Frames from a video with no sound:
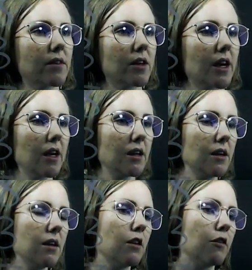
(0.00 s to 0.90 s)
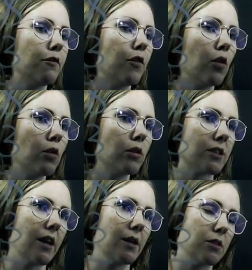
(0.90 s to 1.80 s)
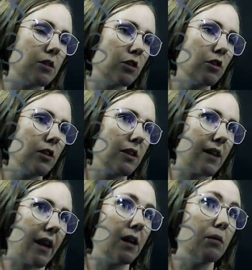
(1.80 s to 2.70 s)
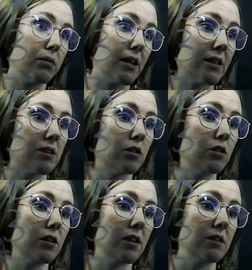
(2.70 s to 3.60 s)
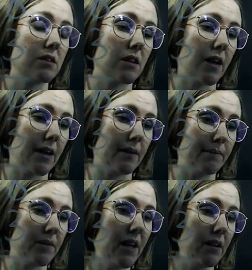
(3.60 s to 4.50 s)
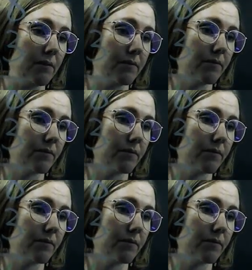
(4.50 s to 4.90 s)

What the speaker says: Okay, 4 times 2 is 8, plus 2 is 10.